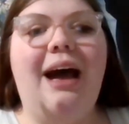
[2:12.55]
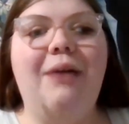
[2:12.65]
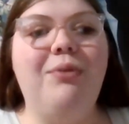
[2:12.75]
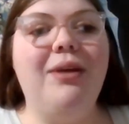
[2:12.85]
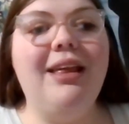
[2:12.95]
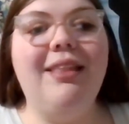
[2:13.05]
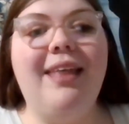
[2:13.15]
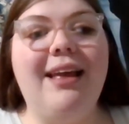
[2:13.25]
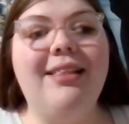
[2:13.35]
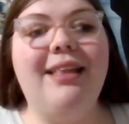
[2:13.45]
I really
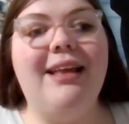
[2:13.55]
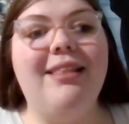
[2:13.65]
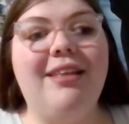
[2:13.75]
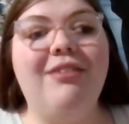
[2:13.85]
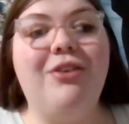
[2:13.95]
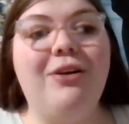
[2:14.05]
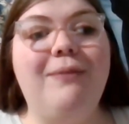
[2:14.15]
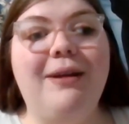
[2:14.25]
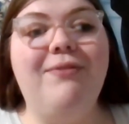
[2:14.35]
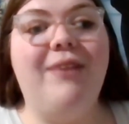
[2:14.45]
think that this
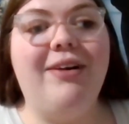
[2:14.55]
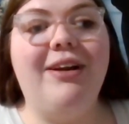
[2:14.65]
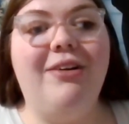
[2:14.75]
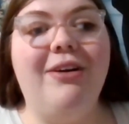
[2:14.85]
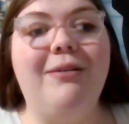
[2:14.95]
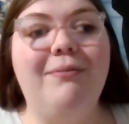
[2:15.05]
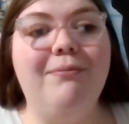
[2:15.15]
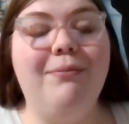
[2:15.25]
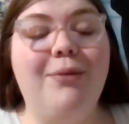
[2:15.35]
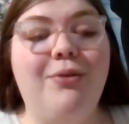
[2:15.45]
could be a very good
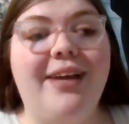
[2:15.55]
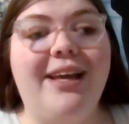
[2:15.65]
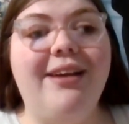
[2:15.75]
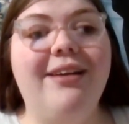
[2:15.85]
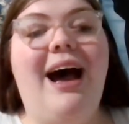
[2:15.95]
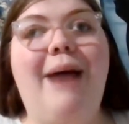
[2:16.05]
movie.